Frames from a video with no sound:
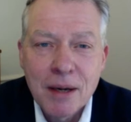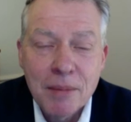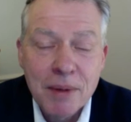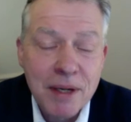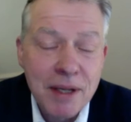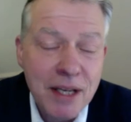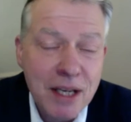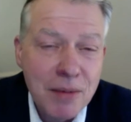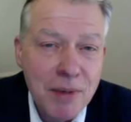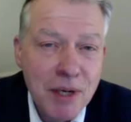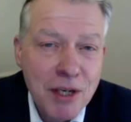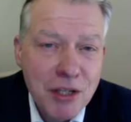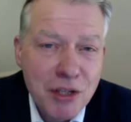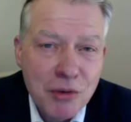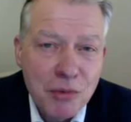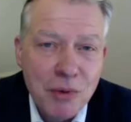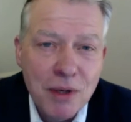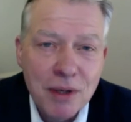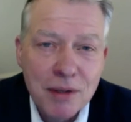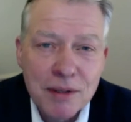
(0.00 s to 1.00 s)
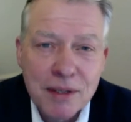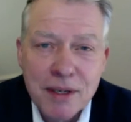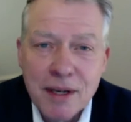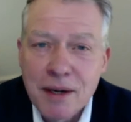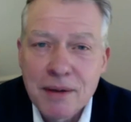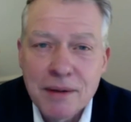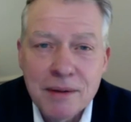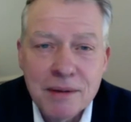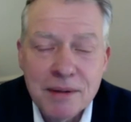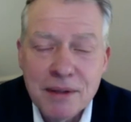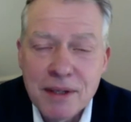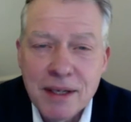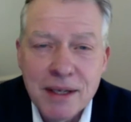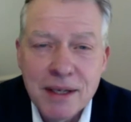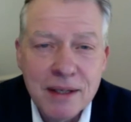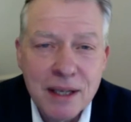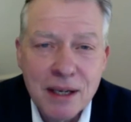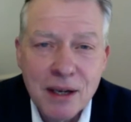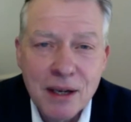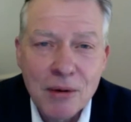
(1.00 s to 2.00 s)
But in the commercial world, the
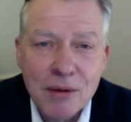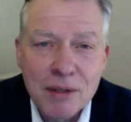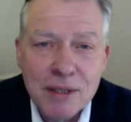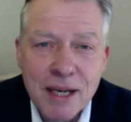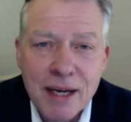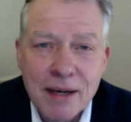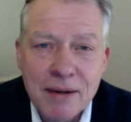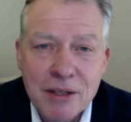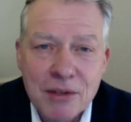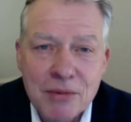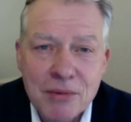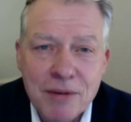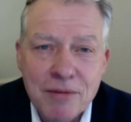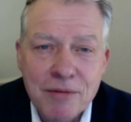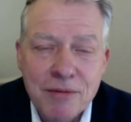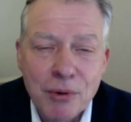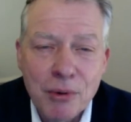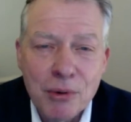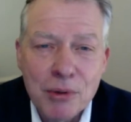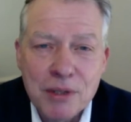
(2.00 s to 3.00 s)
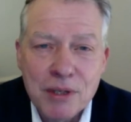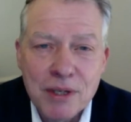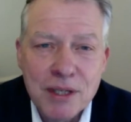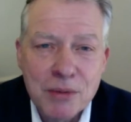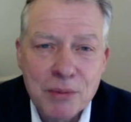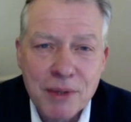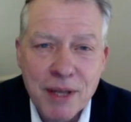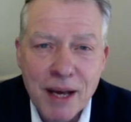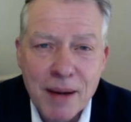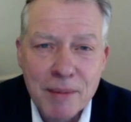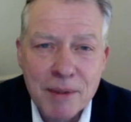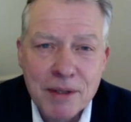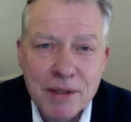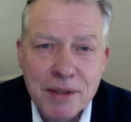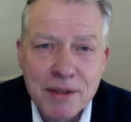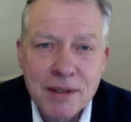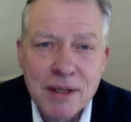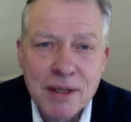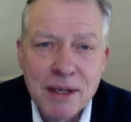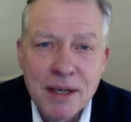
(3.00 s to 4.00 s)
lockdown has reinforced this with Amazon